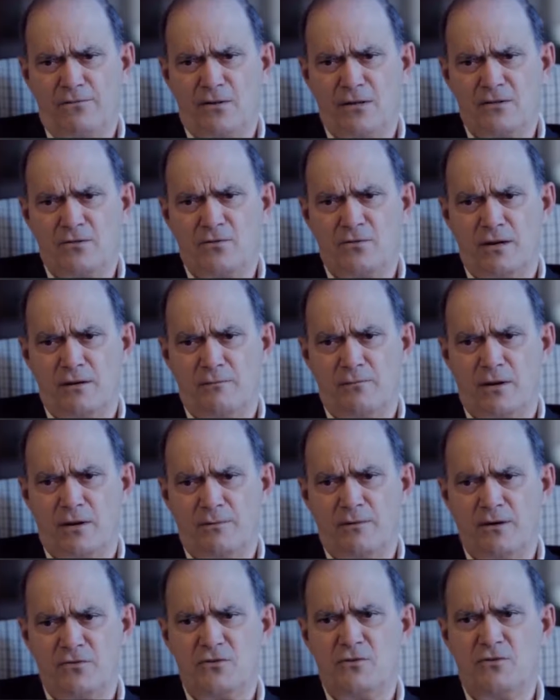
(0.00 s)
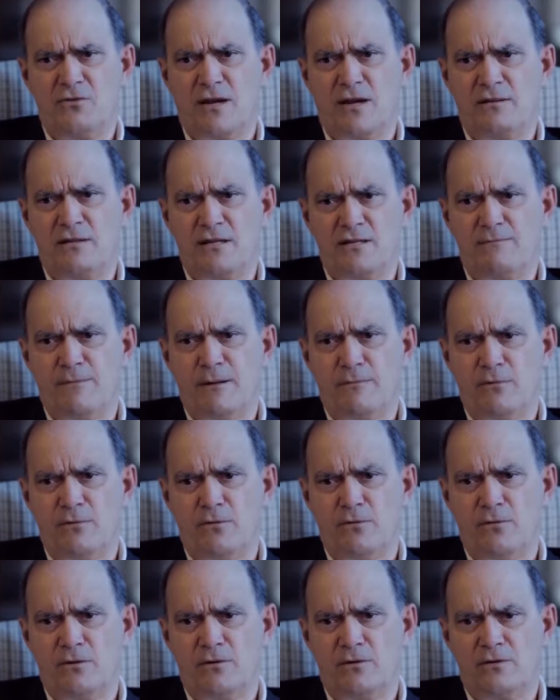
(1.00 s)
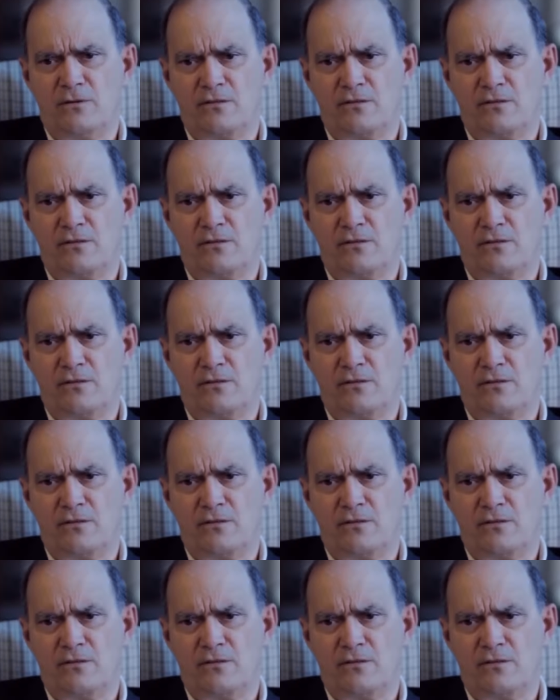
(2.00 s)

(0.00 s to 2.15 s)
frustrating part, because you thought these people who took